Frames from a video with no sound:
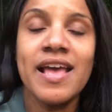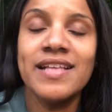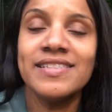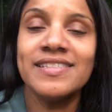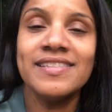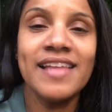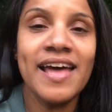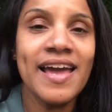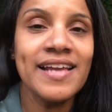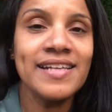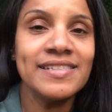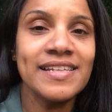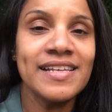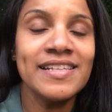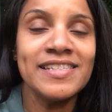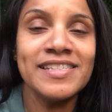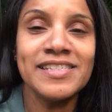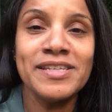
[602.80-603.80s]
It's nice,
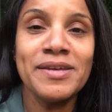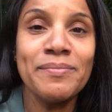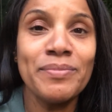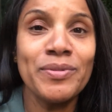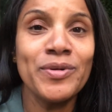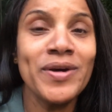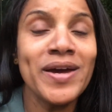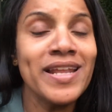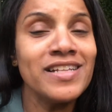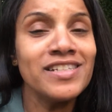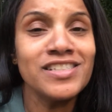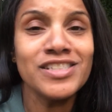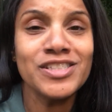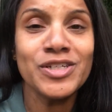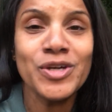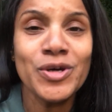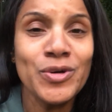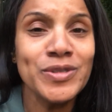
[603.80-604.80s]
it's simple, and it's
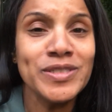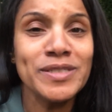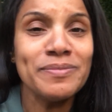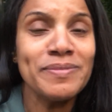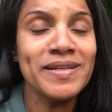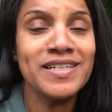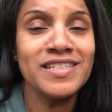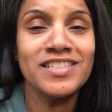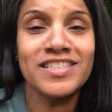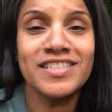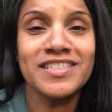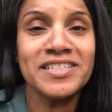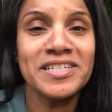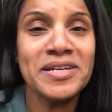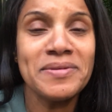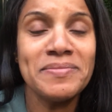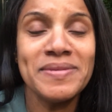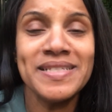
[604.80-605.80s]
just a cozy place just
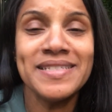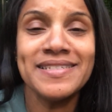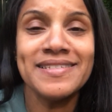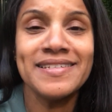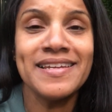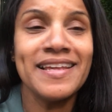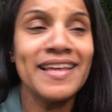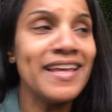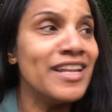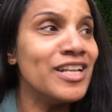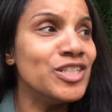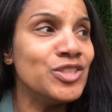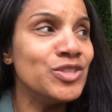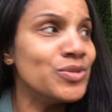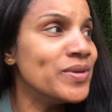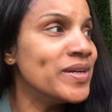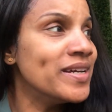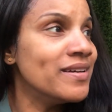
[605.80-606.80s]
to come and sit and
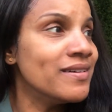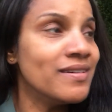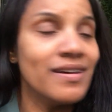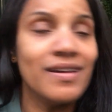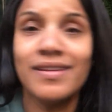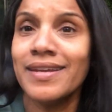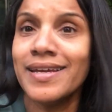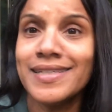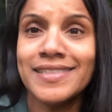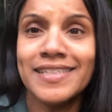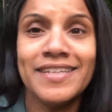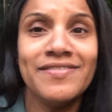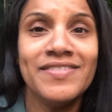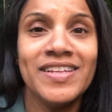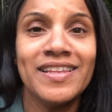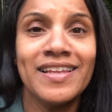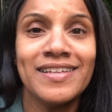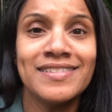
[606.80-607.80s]
enjoy a nice
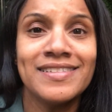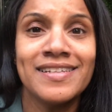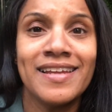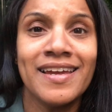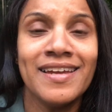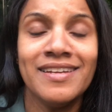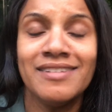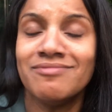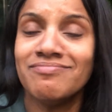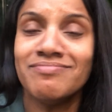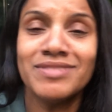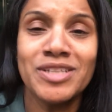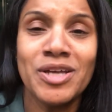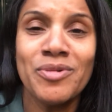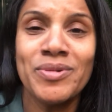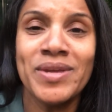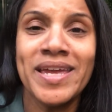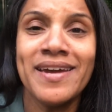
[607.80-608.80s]
evening like tonight.
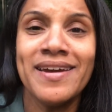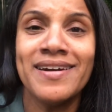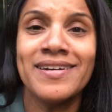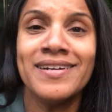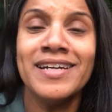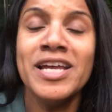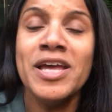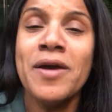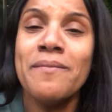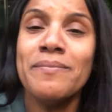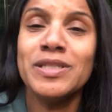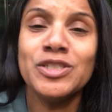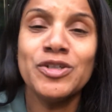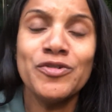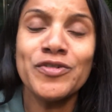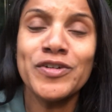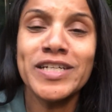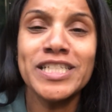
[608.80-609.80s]
So yeah, but
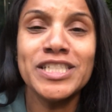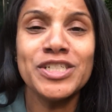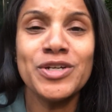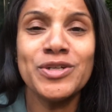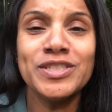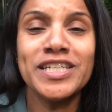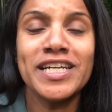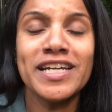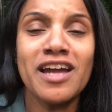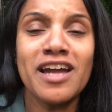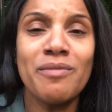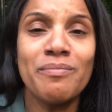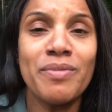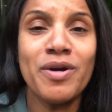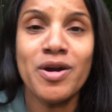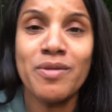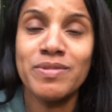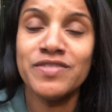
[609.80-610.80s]
don't forget to go check
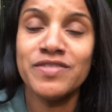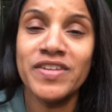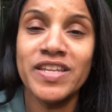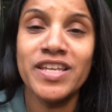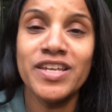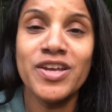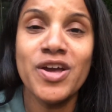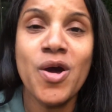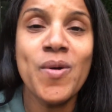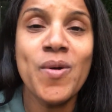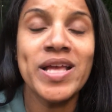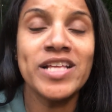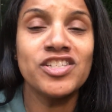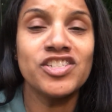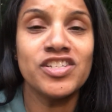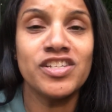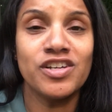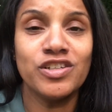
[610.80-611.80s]
out Barbara's video
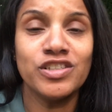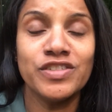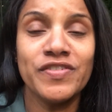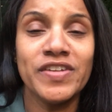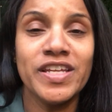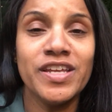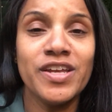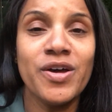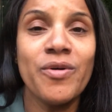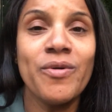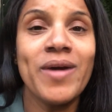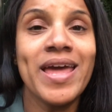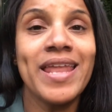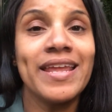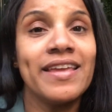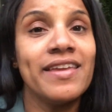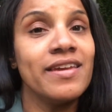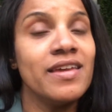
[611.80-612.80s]
and Shenell's video.
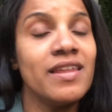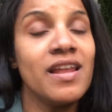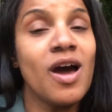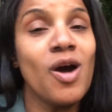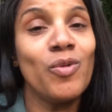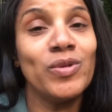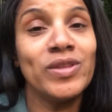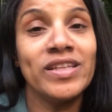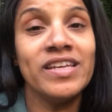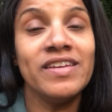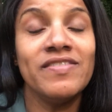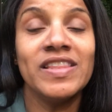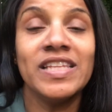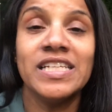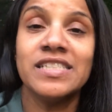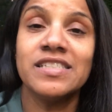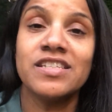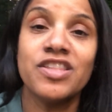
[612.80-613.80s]
And again, I will leave
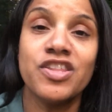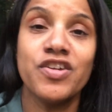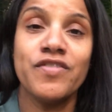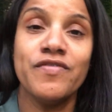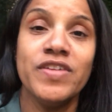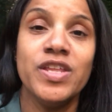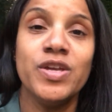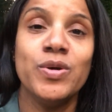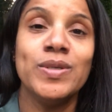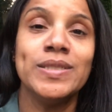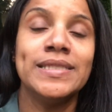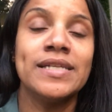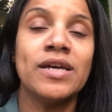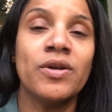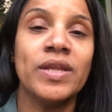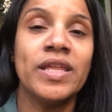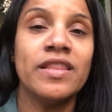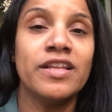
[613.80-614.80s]
links to their videos
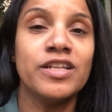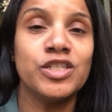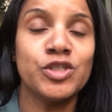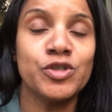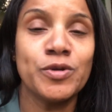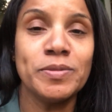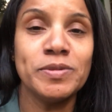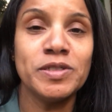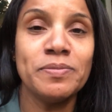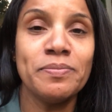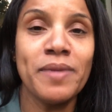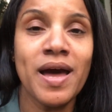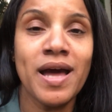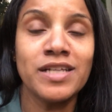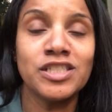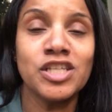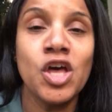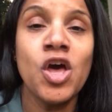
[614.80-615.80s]
down in the description
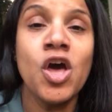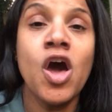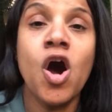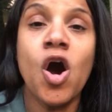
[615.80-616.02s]
box.